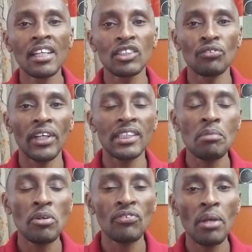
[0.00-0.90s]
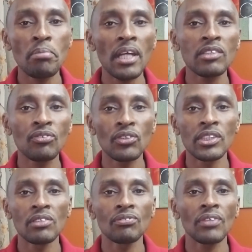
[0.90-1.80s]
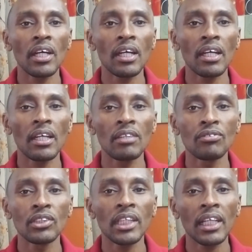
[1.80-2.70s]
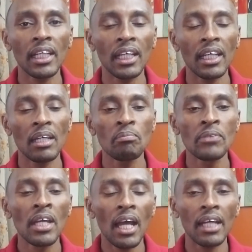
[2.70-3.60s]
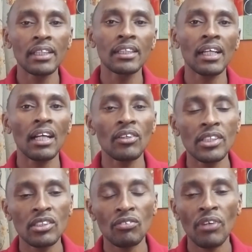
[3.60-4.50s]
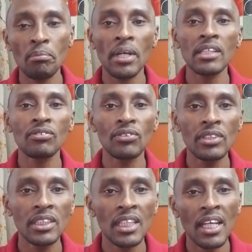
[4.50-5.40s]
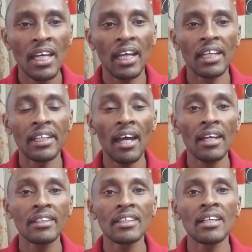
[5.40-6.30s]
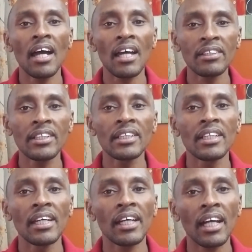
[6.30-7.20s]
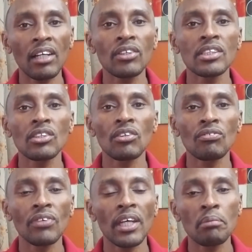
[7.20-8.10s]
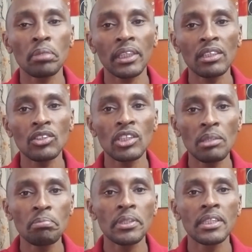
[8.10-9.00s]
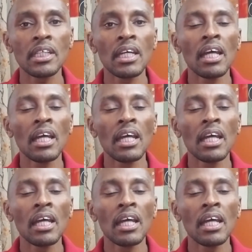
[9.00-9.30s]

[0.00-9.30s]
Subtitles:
So for example, fibrous foods, if you take 100 calories of fibrous foods and 100 calories of potato chips,